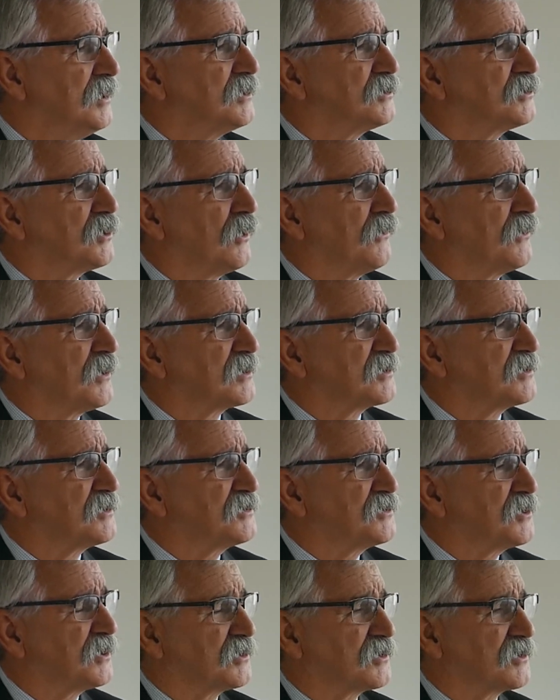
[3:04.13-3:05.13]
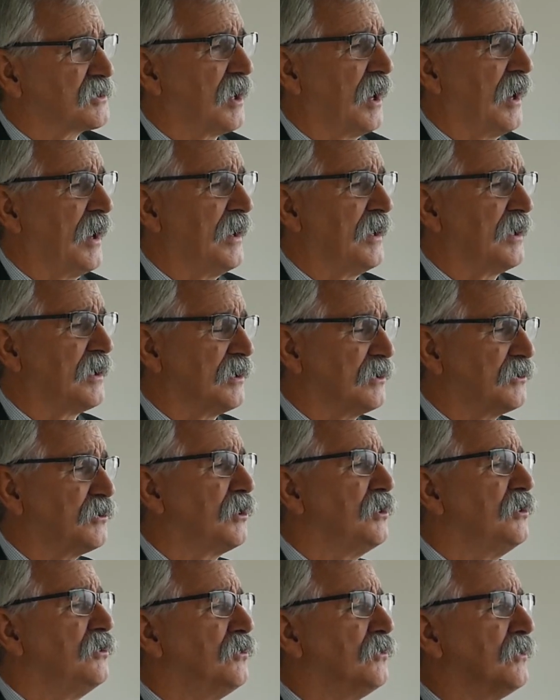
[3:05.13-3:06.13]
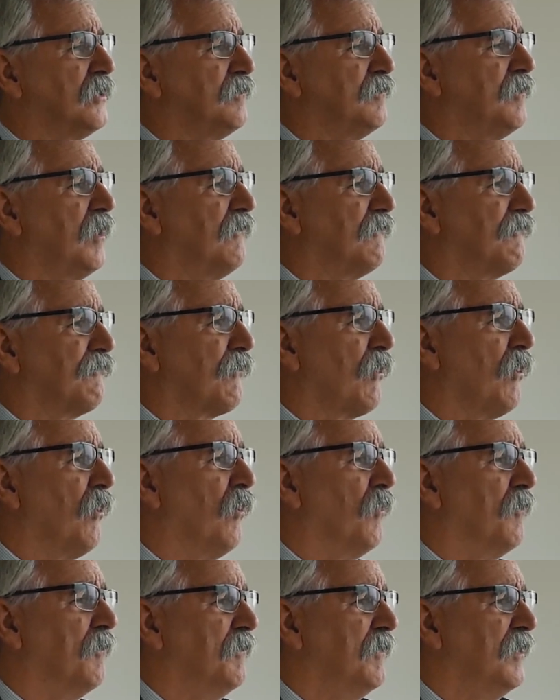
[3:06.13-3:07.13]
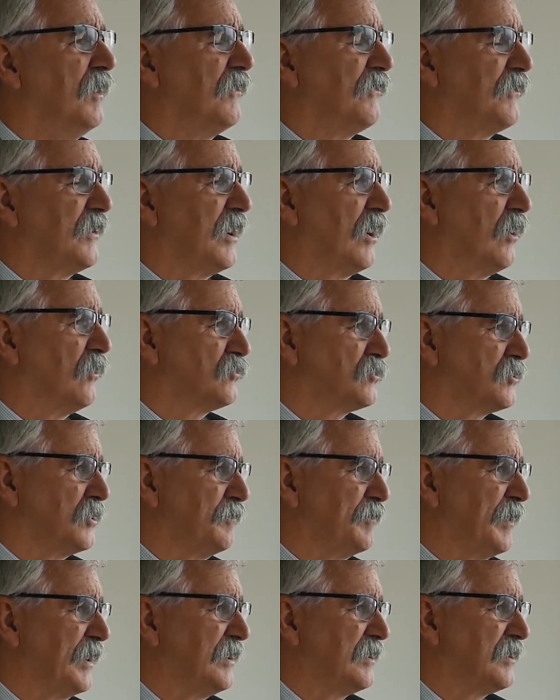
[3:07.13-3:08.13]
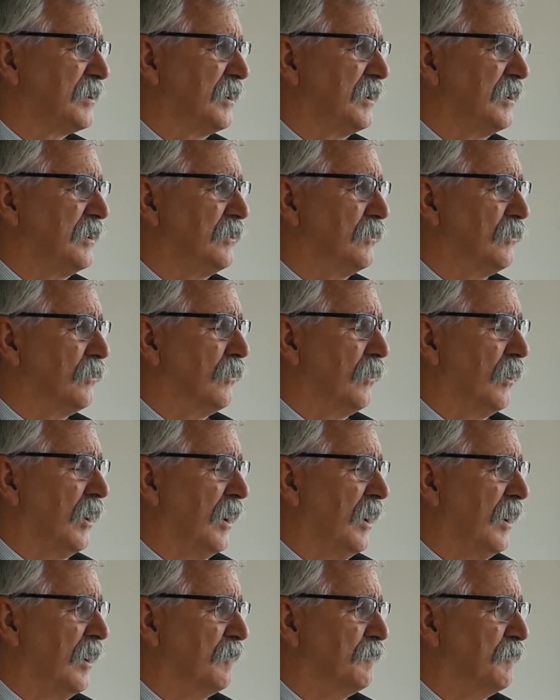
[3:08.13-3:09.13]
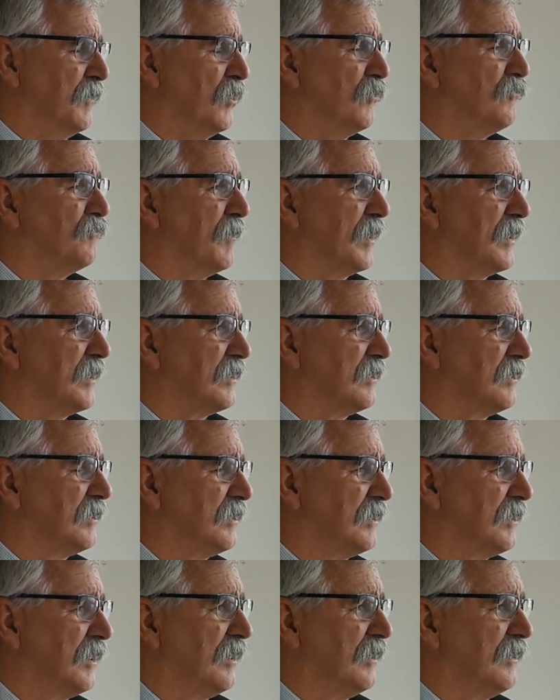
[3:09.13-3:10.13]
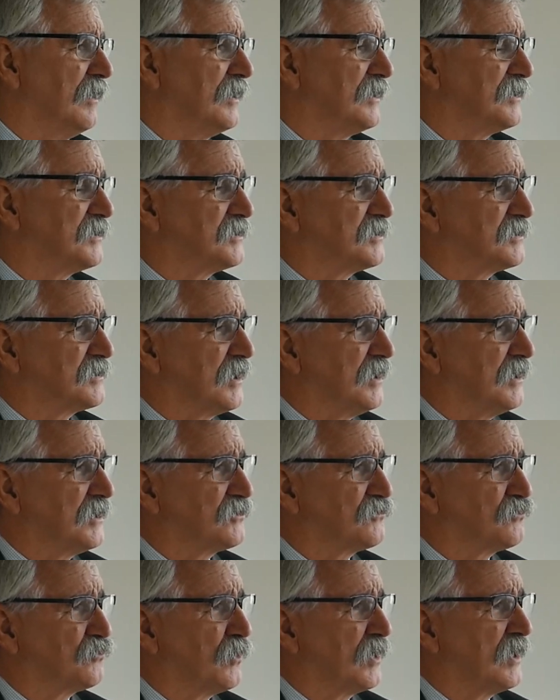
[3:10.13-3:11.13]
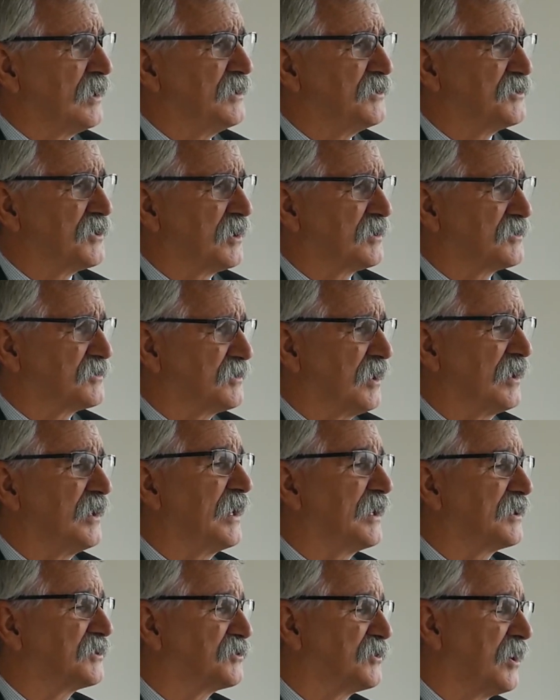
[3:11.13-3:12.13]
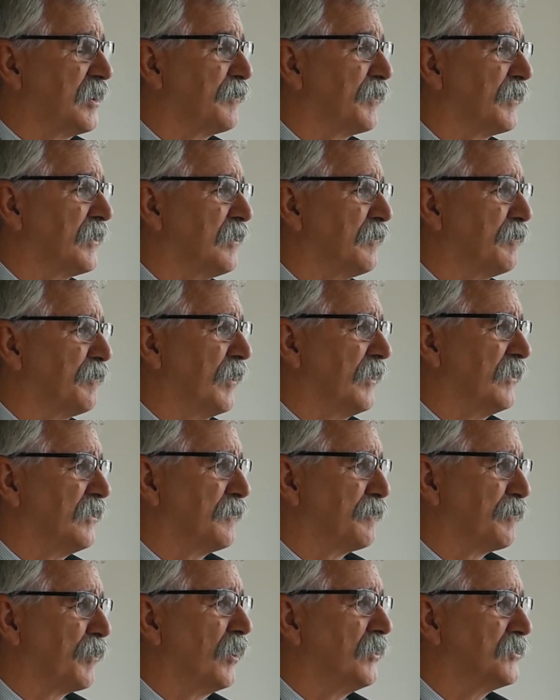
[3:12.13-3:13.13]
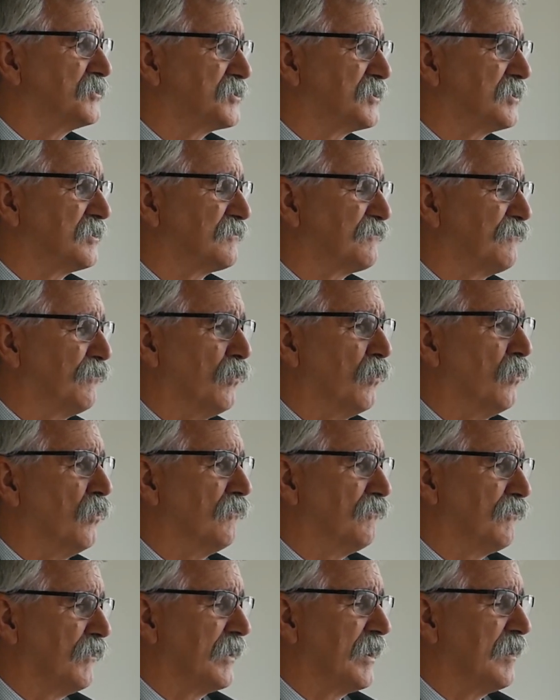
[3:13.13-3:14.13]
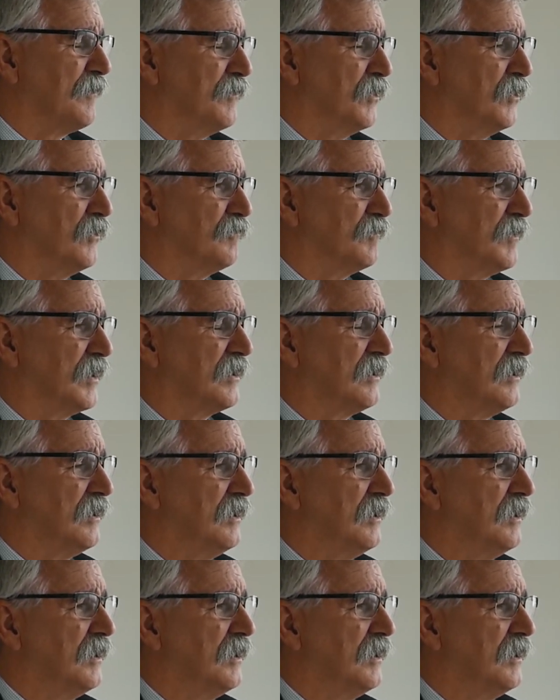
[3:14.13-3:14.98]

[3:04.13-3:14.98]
So this is just a continuum from the LGBT movement. It's really just the next step in the process for that movement.